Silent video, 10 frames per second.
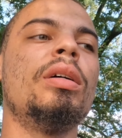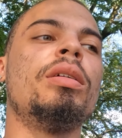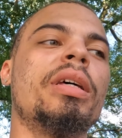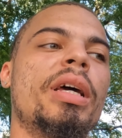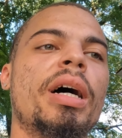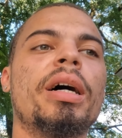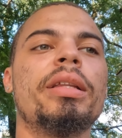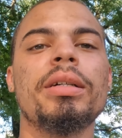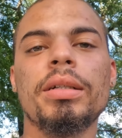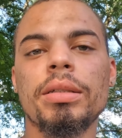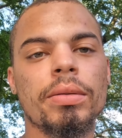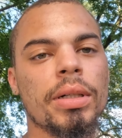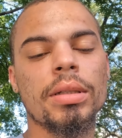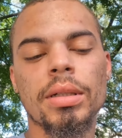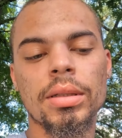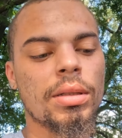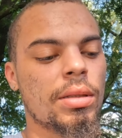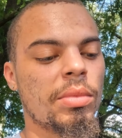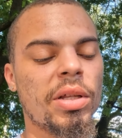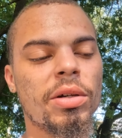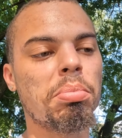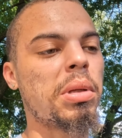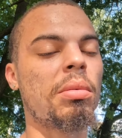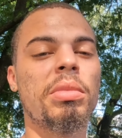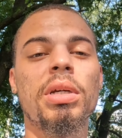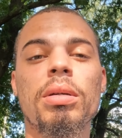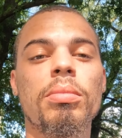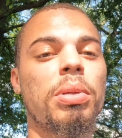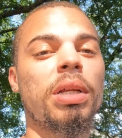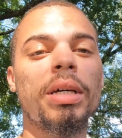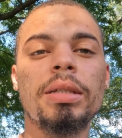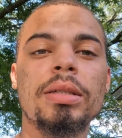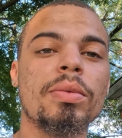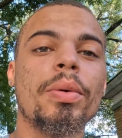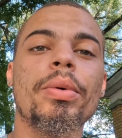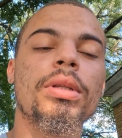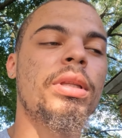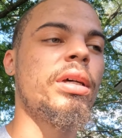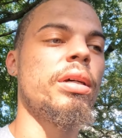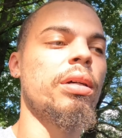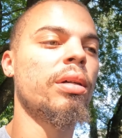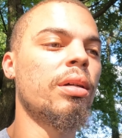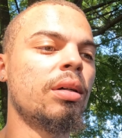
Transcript: The guy there, he directed us to some other plumbing place. We went there.